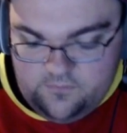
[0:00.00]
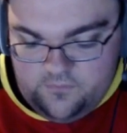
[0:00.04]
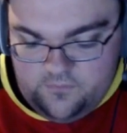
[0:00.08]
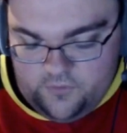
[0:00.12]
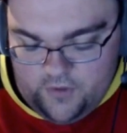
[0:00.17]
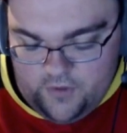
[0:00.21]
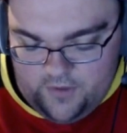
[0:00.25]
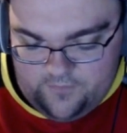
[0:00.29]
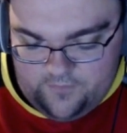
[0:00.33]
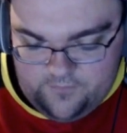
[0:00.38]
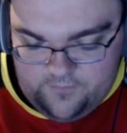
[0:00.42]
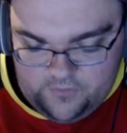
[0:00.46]

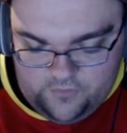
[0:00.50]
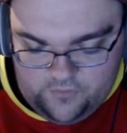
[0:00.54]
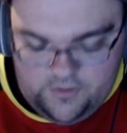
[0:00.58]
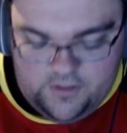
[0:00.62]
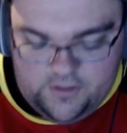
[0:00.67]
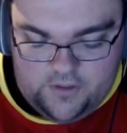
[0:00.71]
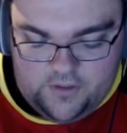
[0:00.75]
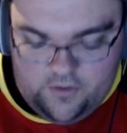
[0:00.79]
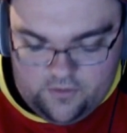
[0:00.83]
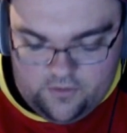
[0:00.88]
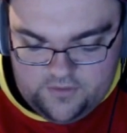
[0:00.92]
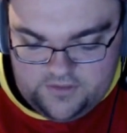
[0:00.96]
You get
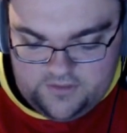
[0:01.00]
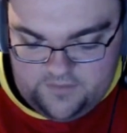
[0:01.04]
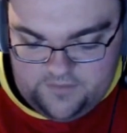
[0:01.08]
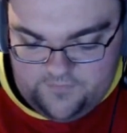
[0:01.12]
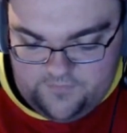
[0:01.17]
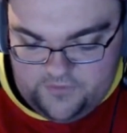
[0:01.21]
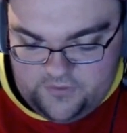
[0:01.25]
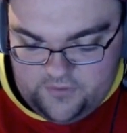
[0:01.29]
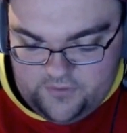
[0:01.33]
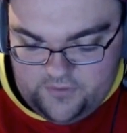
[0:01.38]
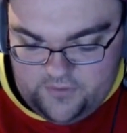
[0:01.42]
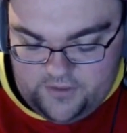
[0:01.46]
cards every
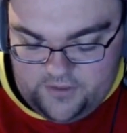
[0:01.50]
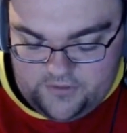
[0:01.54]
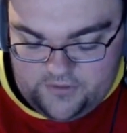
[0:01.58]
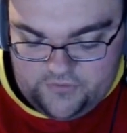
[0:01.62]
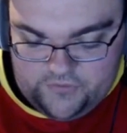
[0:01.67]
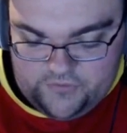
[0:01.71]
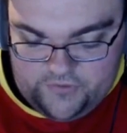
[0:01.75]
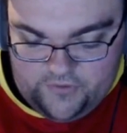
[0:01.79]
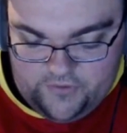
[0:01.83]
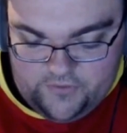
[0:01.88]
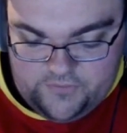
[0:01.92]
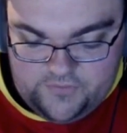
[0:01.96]
turn, extra
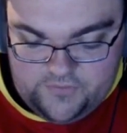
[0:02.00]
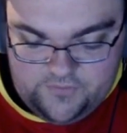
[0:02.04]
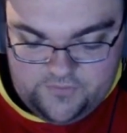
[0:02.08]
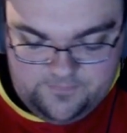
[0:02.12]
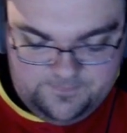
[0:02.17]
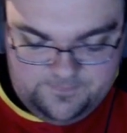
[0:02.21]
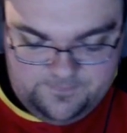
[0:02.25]
cards,